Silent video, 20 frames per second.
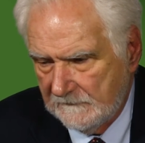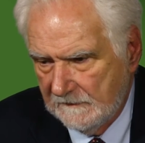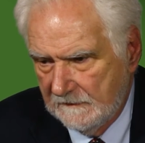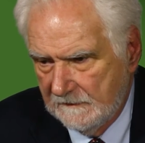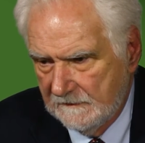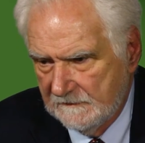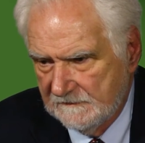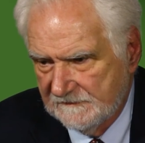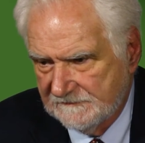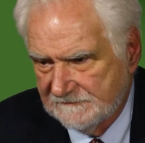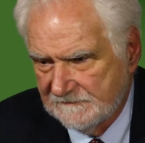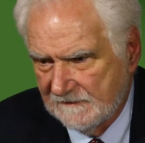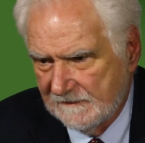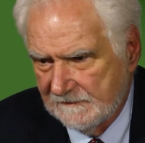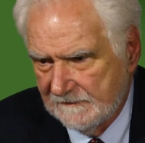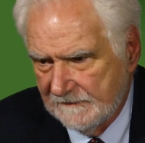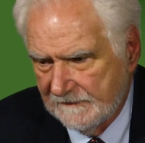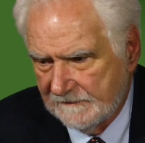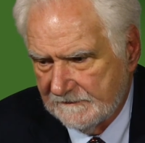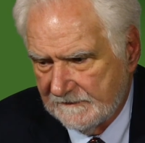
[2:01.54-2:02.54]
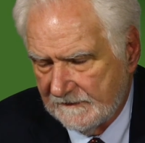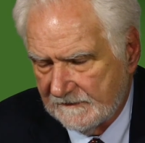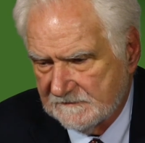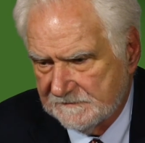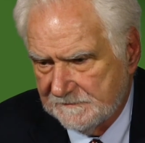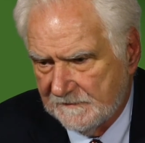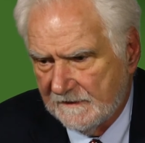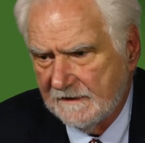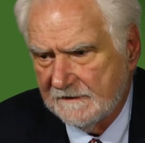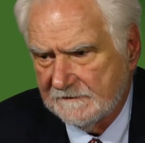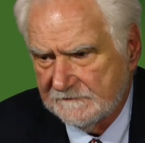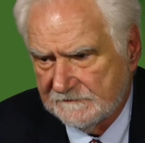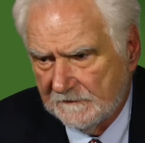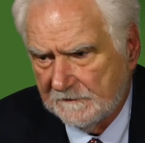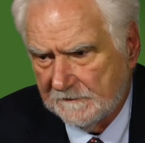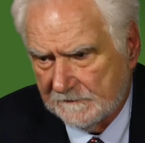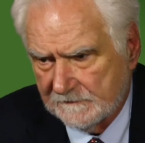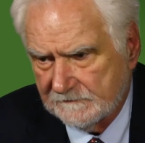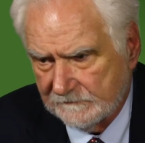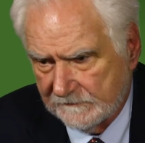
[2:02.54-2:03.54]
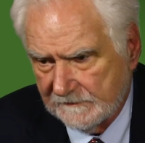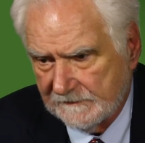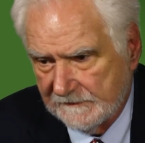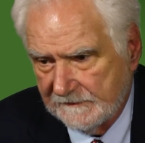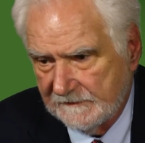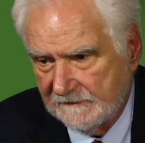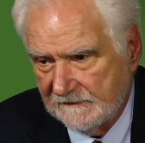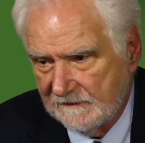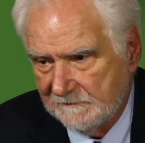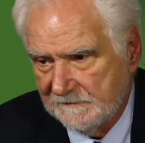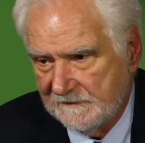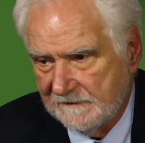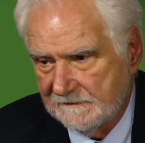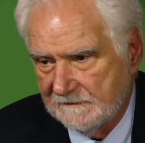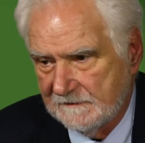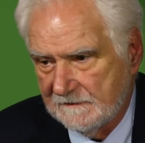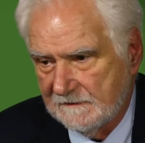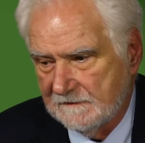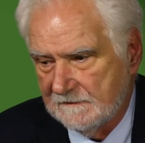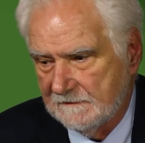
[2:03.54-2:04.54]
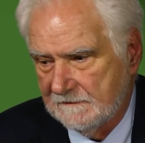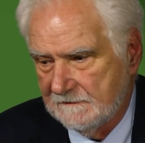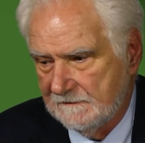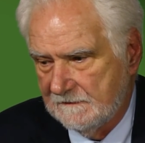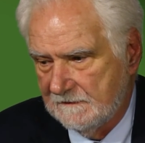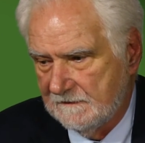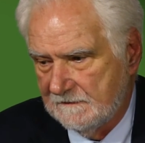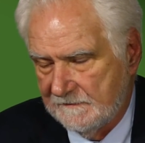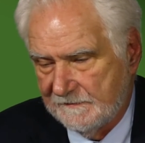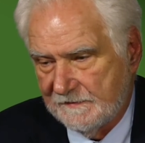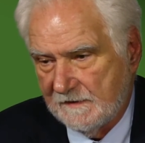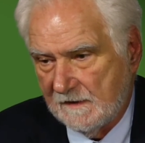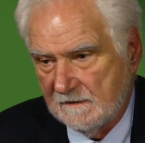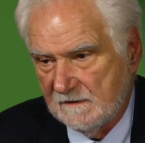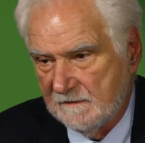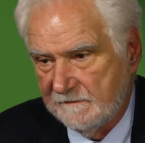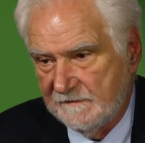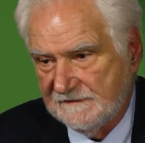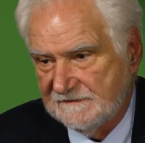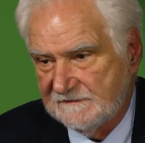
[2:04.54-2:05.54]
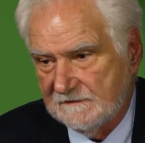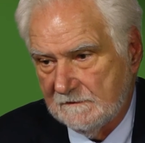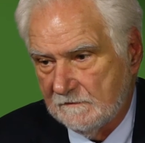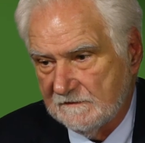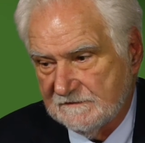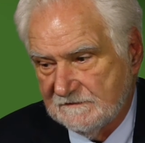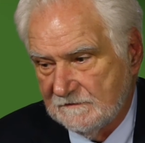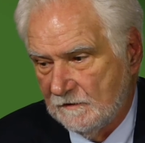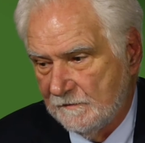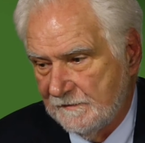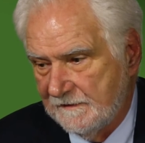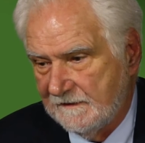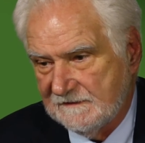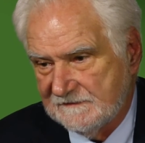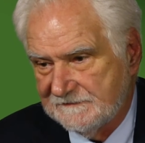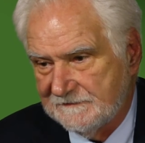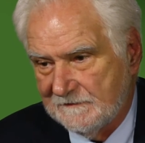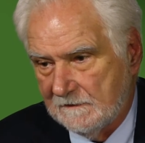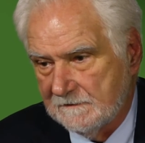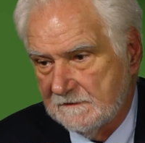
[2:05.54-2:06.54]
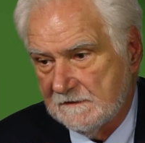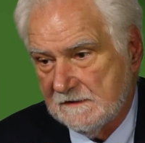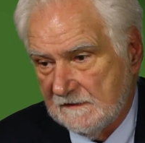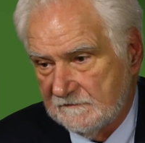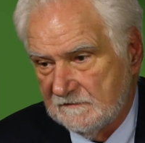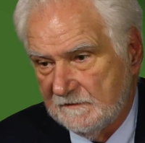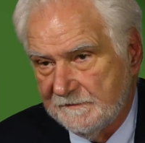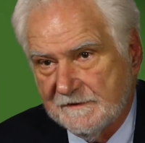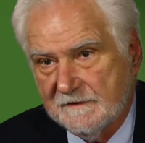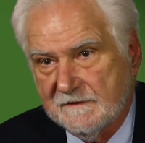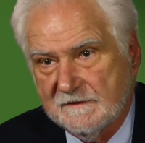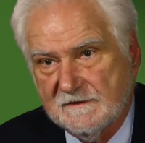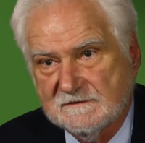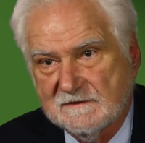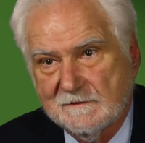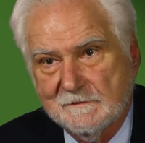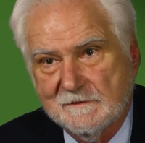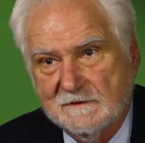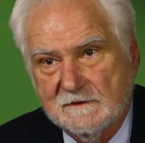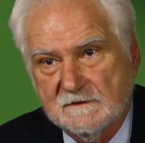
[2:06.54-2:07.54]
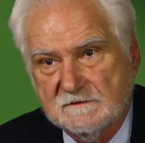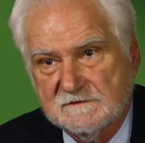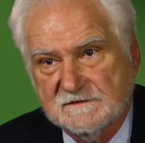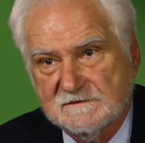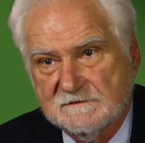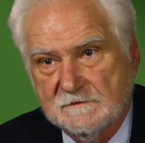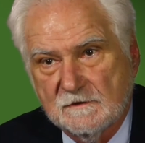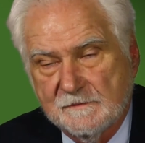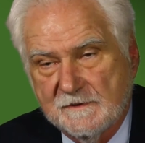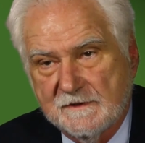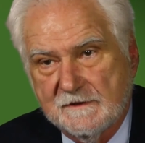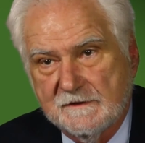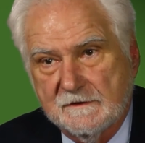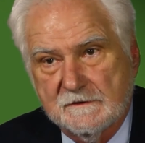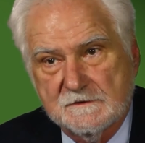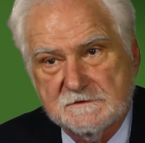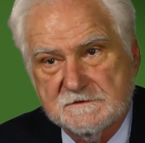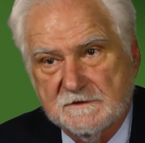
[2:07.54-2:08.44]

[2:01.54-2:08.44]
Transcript: It's not like that's my fault, really. I mean, the problem is that it was nobody's fault and everybody's. I mean, there's just nobody in